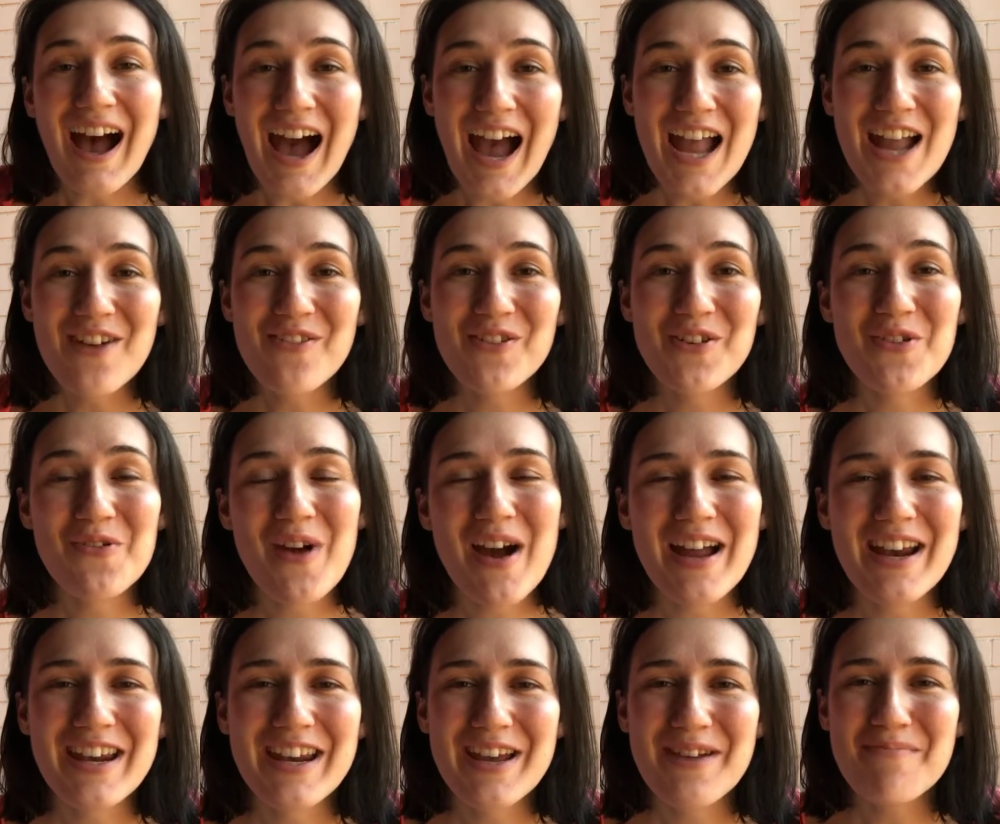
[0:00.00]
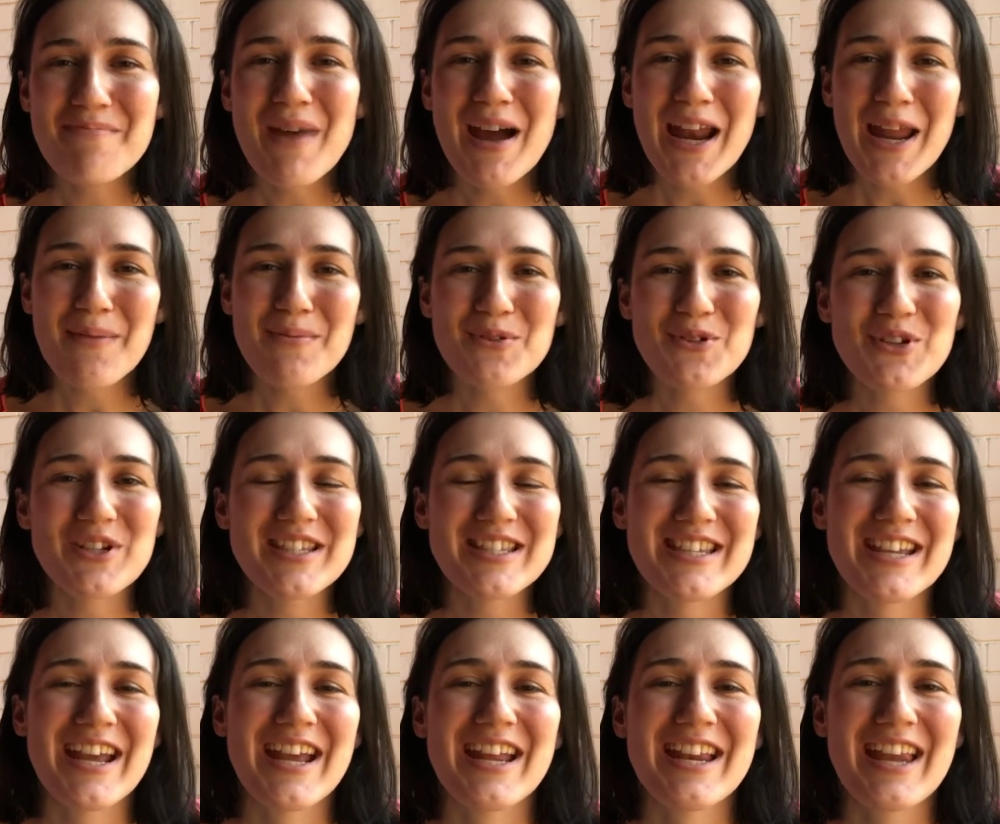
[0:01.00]
Hi everyone, my name's
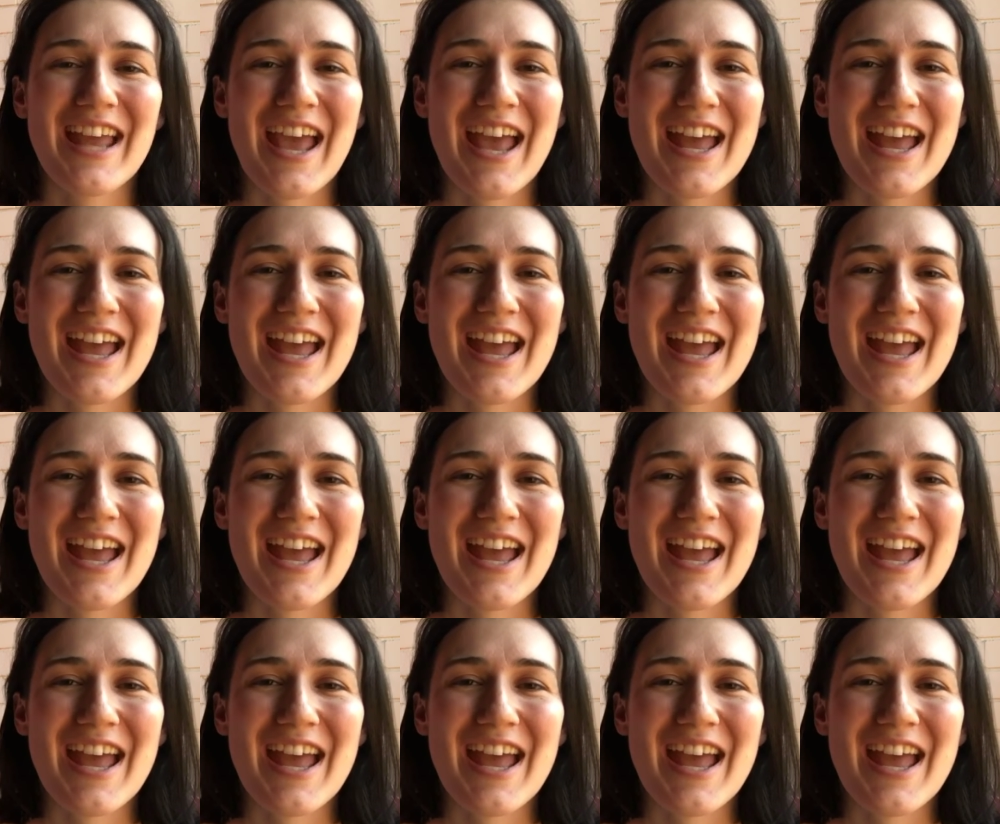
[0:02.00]
Christine